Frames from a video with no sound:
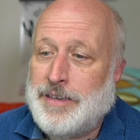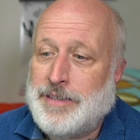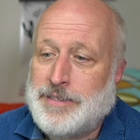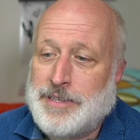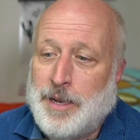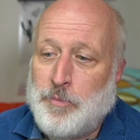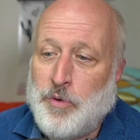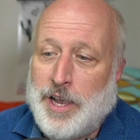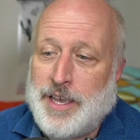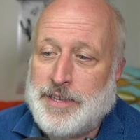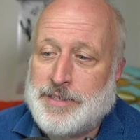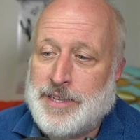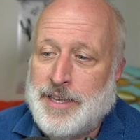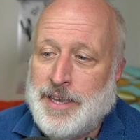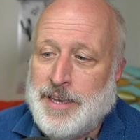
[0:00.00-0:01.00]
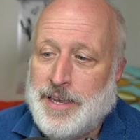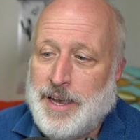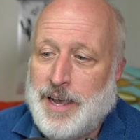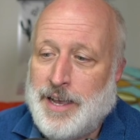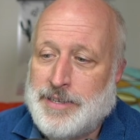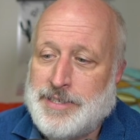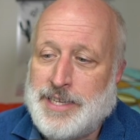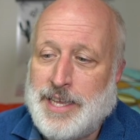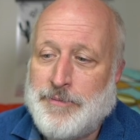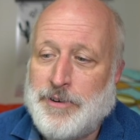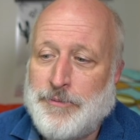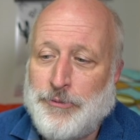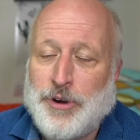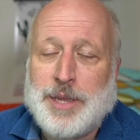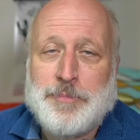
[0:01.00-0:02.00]
some ways uh, Stephen
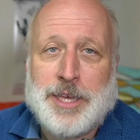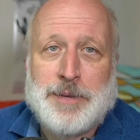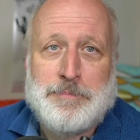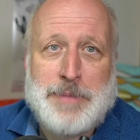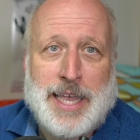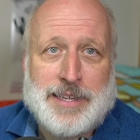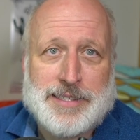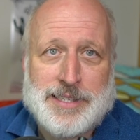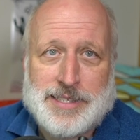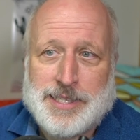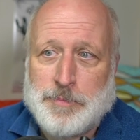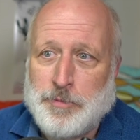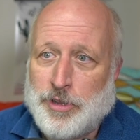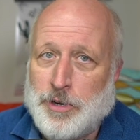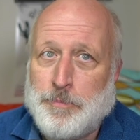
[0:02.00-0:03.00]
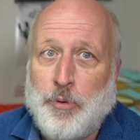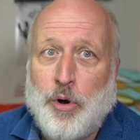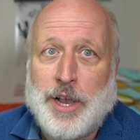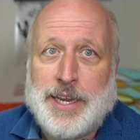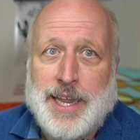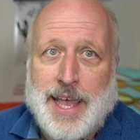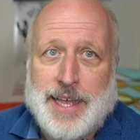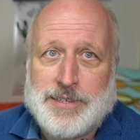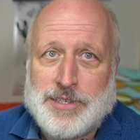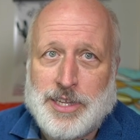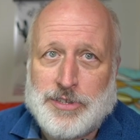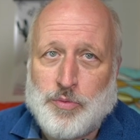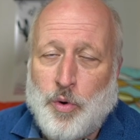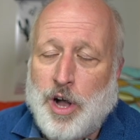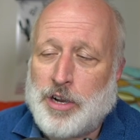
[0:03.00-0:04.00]
Freeman makes a similar point, as
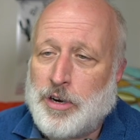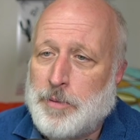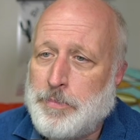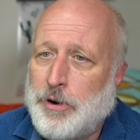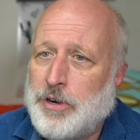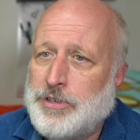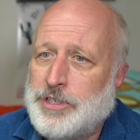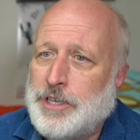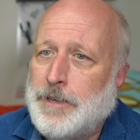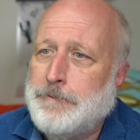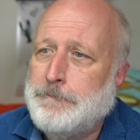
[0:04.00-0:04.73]
does Walker Percy.